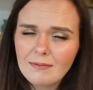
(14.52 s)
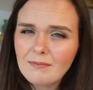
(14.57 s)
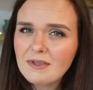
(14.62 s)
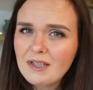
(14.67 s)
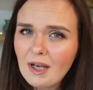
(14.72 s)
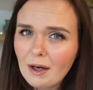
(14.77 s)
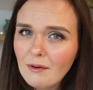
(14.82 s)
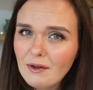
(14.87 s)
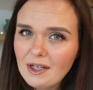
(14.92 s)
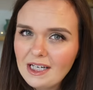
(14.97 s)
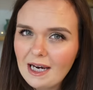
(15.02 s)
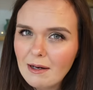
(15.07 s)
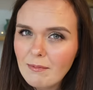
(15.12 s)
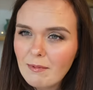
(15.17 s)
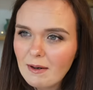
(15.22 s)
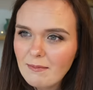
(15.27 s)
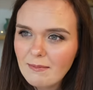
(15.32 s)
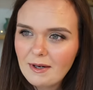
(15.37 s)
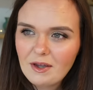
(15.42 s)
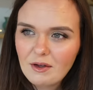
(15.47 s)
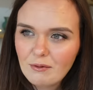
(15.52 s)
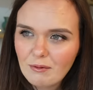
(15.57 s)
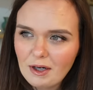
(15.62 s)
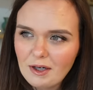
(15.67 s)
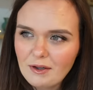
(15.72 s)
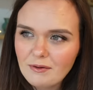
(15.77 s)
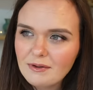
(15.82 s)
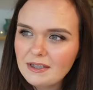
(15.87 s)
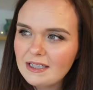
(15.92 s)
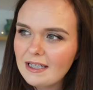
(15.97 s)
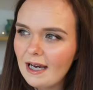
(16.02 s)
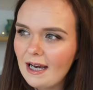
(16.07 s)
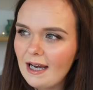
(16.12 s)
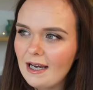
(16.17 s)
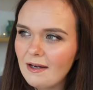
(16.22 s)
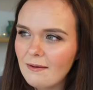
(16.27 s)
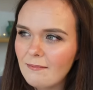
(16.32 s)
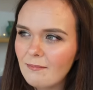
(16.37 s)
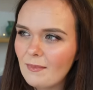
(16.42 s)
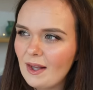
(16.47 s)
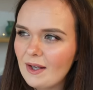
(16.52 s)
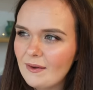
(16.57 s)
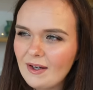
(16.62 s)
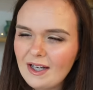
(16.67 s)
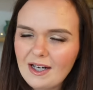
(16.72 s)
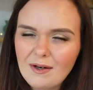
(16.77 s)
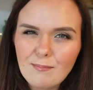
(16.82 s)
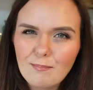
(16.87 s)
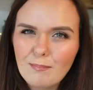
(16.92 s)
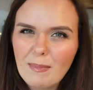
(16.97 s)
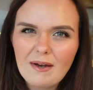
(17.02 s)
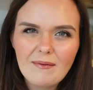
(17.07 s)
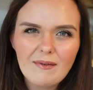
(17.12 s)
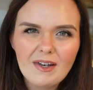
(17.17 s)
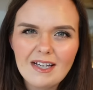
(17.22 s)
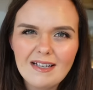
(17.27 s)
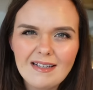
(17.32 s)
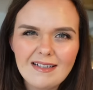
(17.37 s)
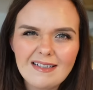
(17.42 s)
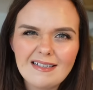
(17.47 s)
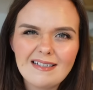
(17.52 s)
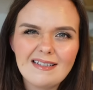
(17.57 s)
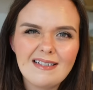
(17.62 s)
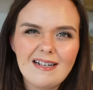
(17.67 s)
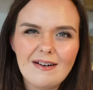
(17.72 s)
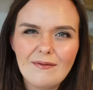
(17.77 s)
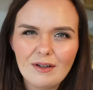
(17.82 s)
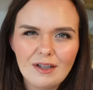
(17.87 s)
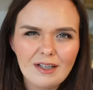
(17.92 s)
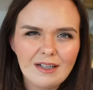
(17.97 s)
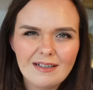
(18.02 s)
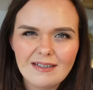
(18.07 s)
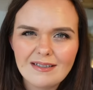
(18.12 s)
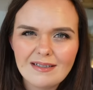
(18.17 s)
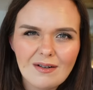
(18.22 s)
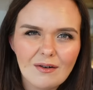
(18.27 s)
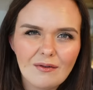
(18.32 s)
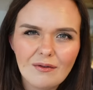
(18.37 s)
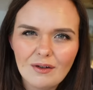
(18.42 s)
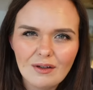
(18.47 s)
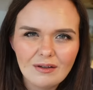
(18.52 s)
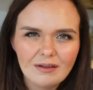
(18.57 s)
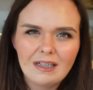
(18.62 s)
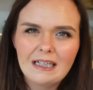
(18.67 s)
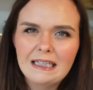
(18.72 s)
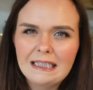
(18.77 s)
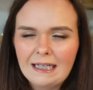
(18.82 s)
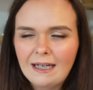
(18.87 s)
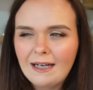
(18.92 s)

I'm sorry about my throat. Um, I've had a bit of a sniffle and a snuffle